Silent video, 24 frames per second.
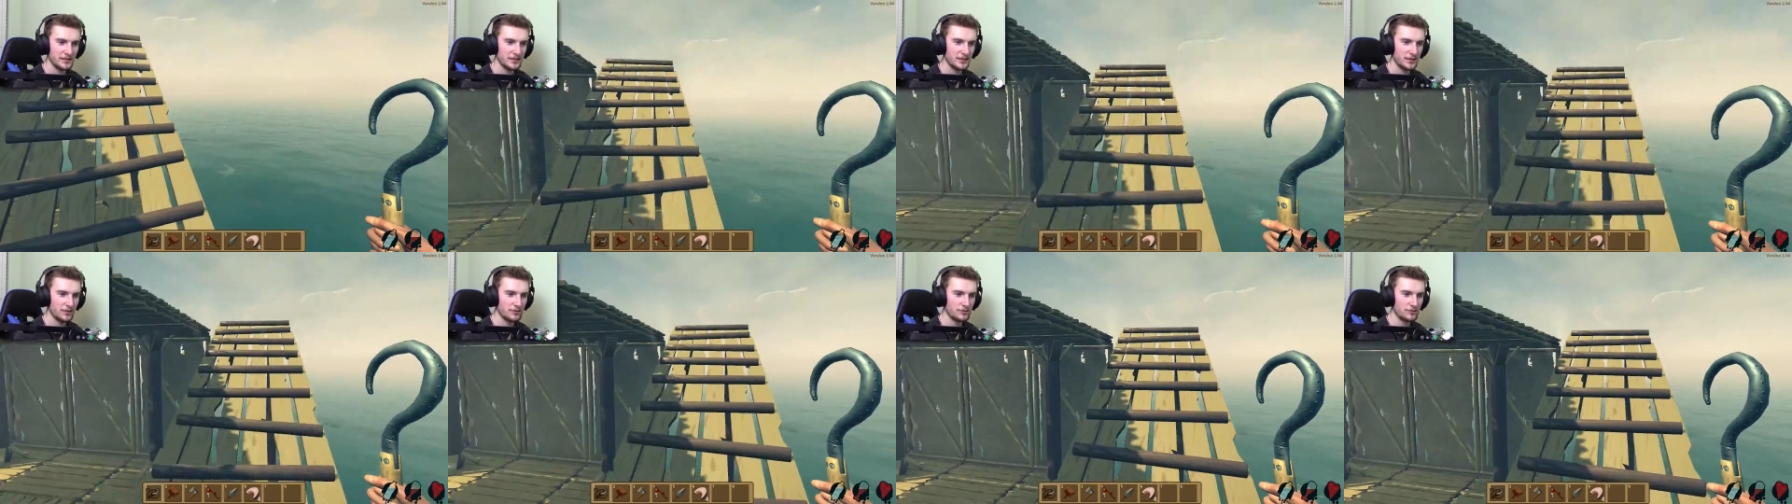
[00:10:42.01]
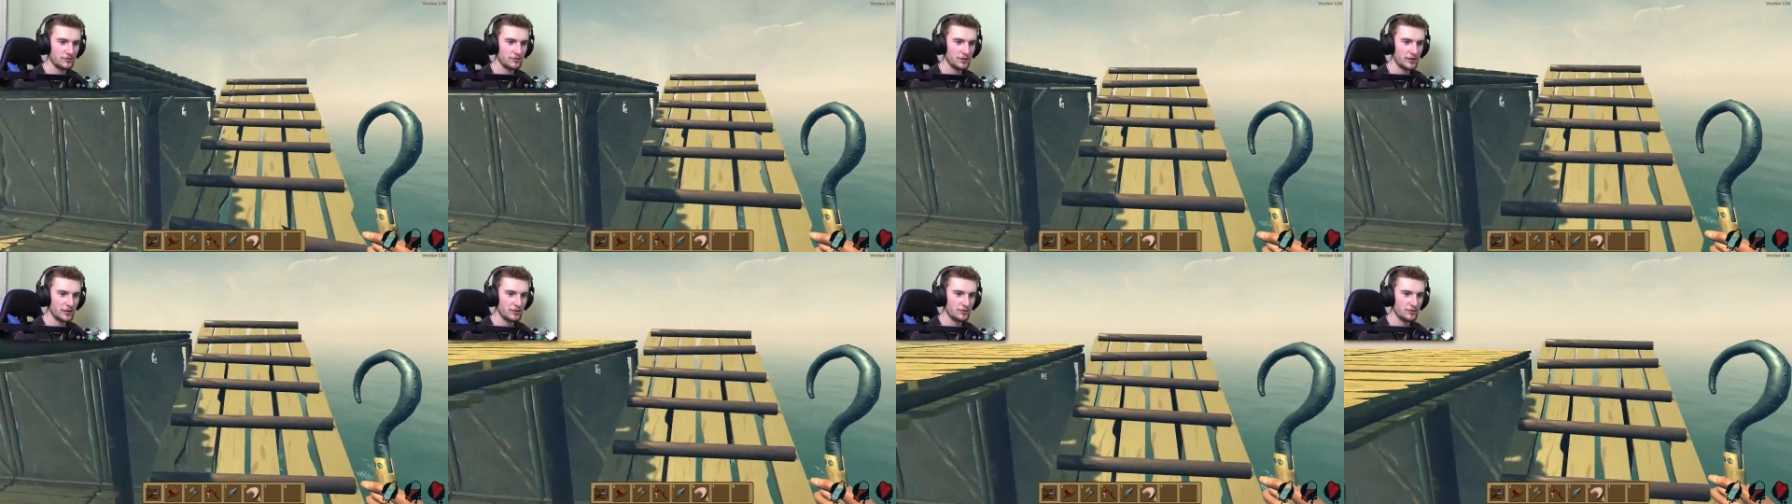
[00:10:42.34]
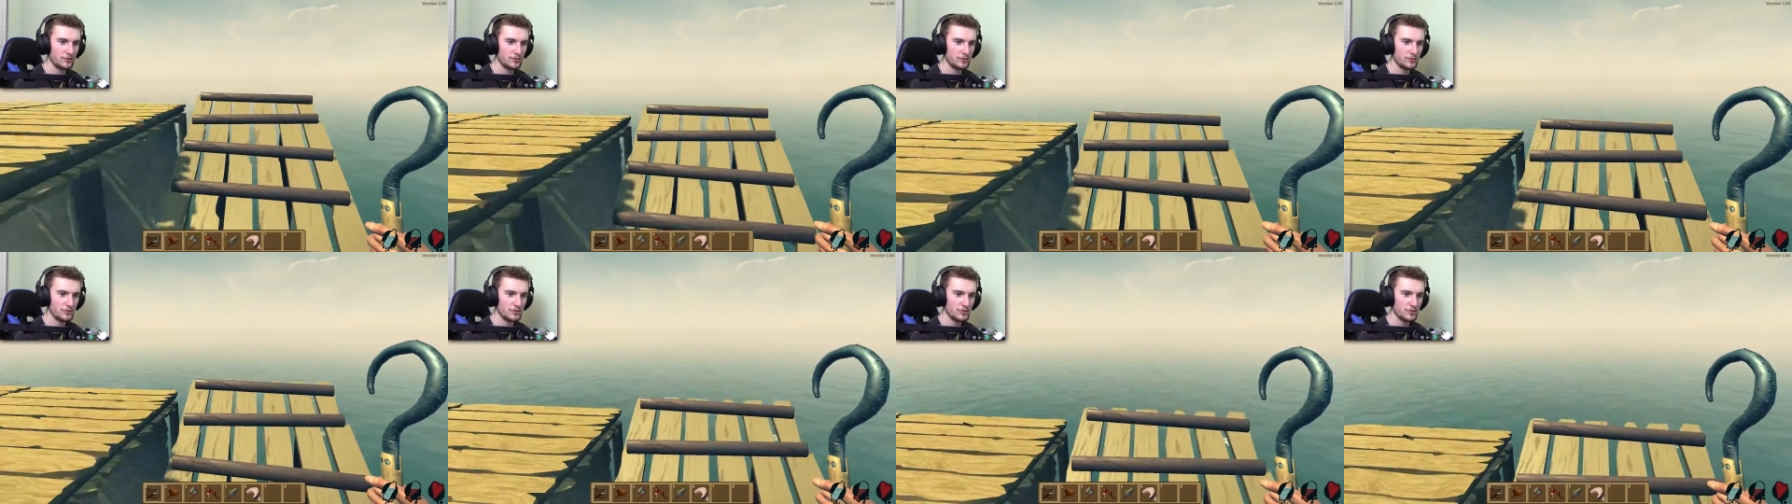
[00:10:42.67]
I was trying
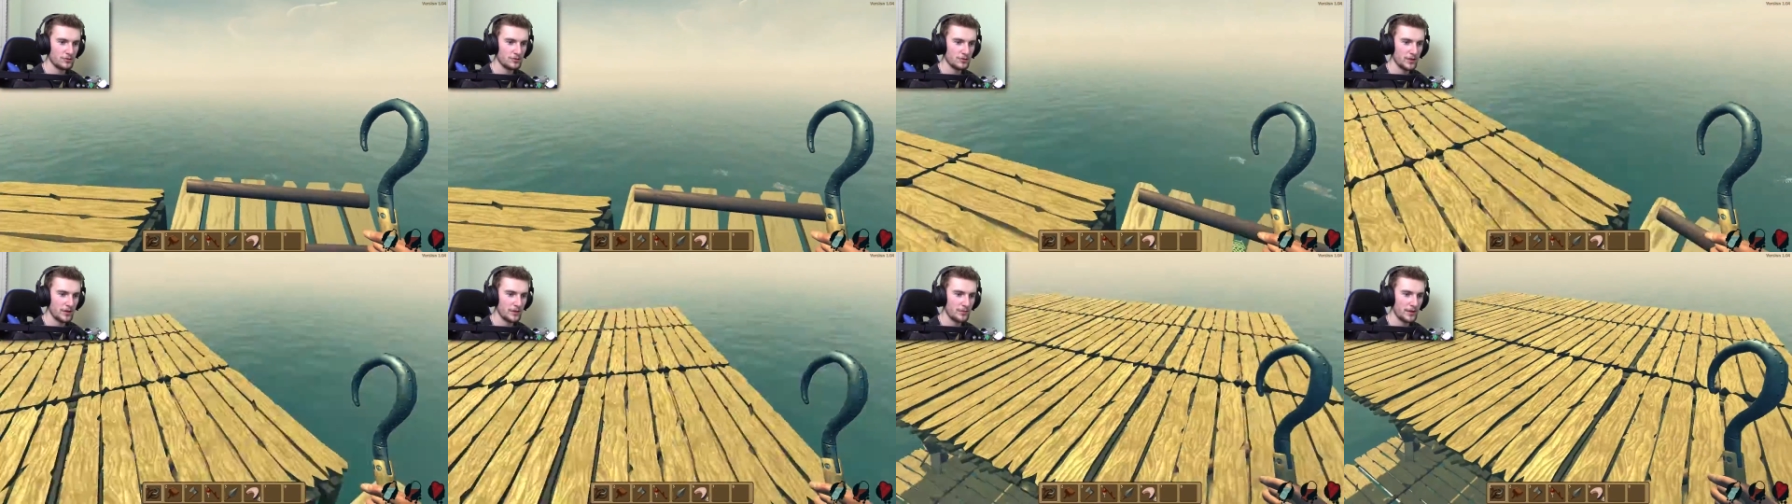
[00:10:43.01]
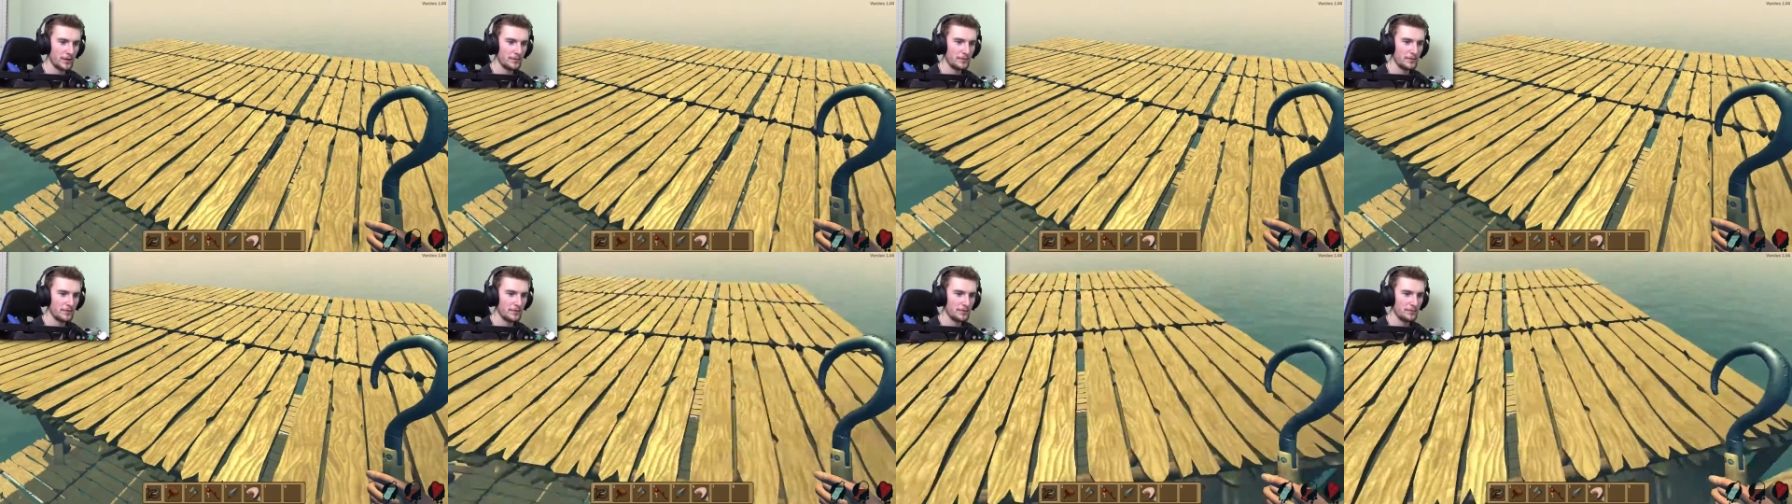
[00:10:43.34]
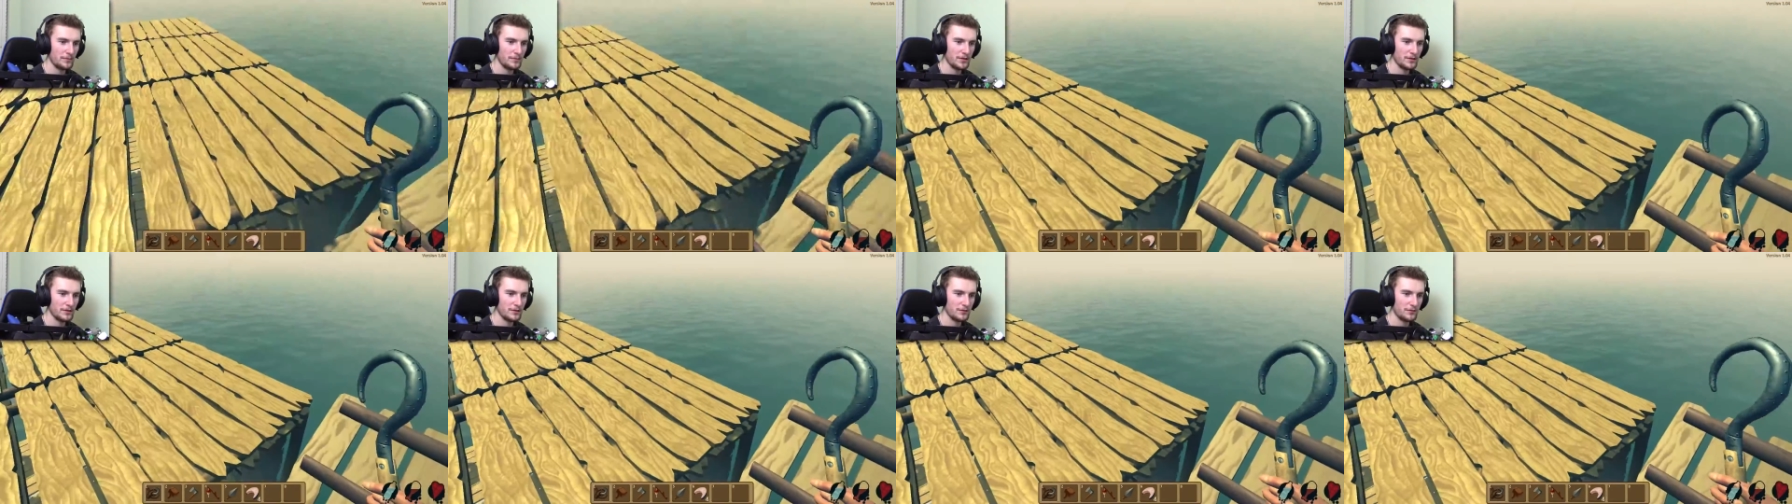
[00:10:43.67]
to destroy my
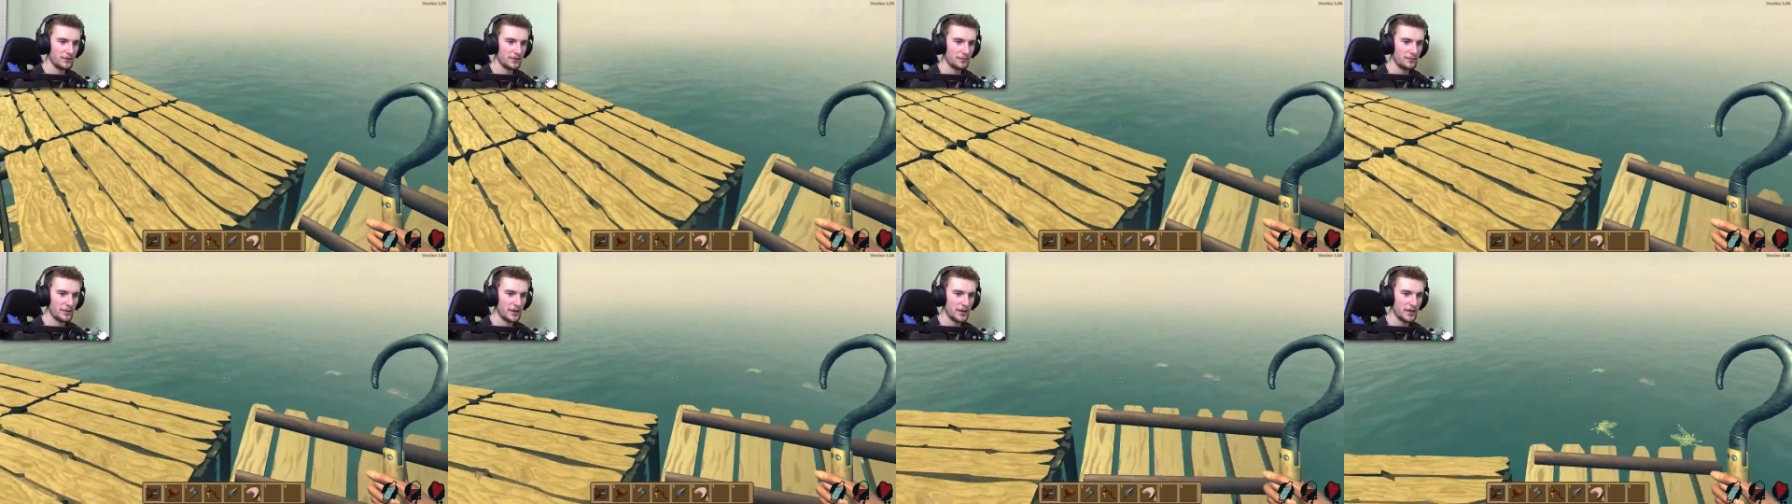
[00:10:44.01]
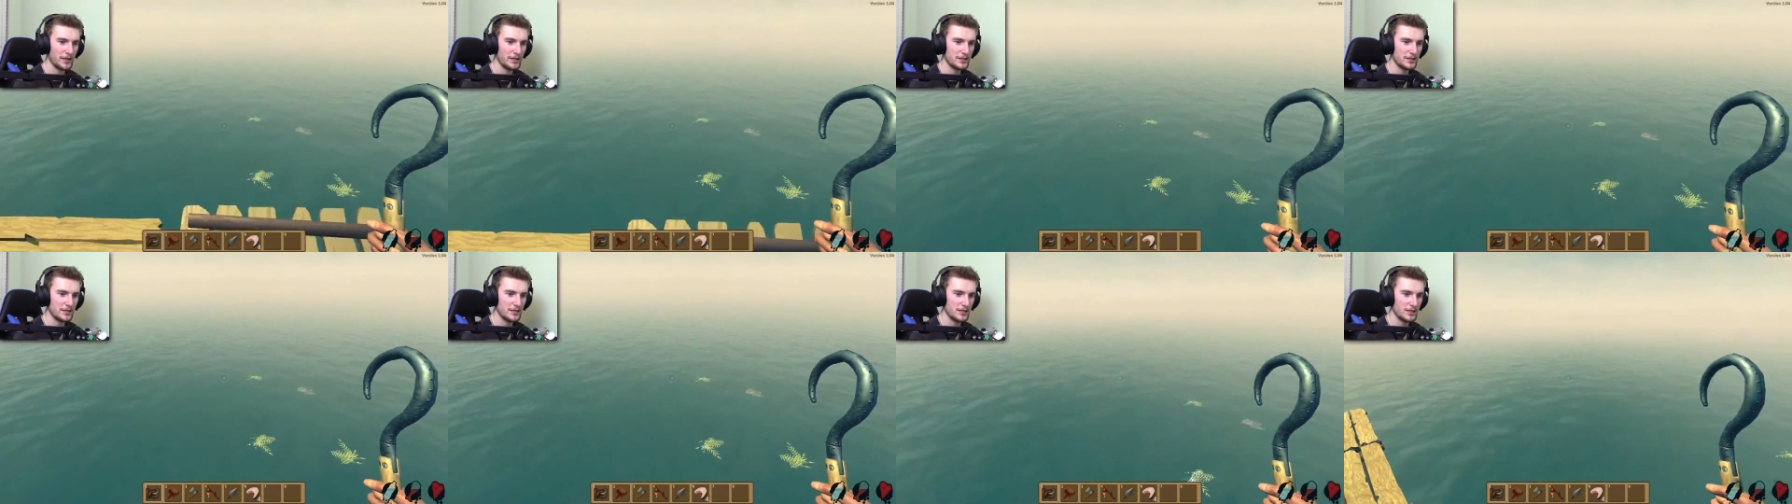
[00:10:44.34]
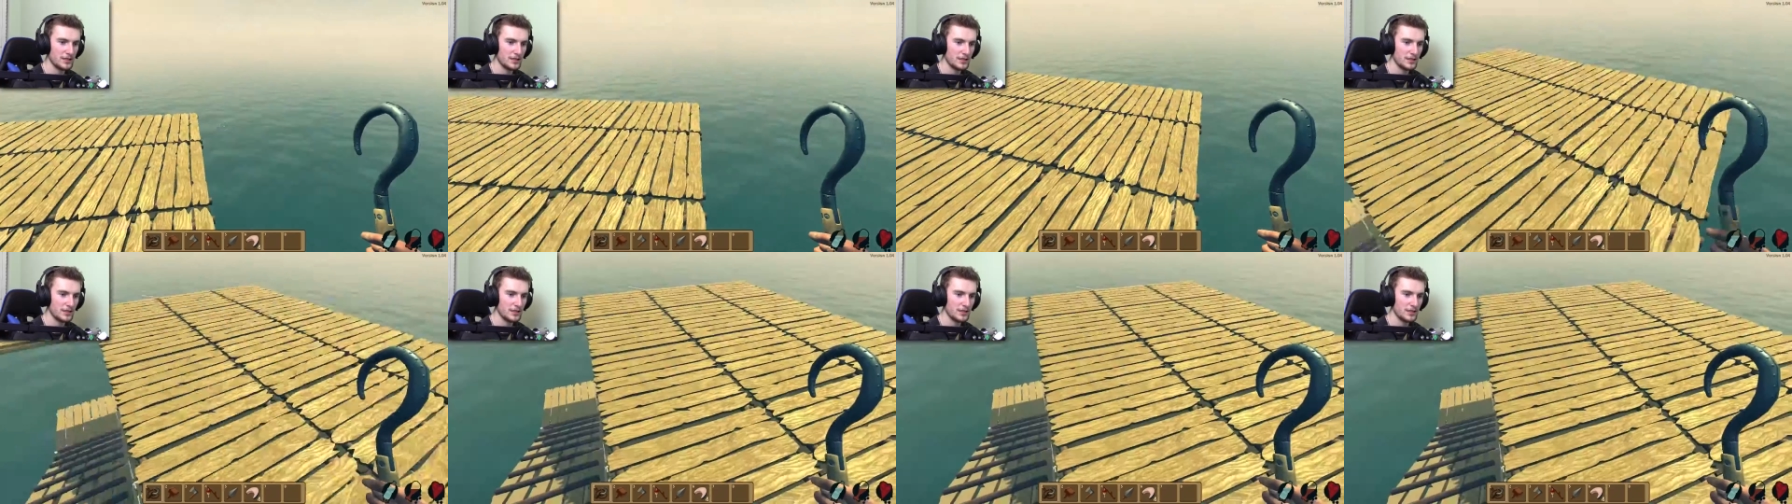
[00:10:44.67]
beautiful base.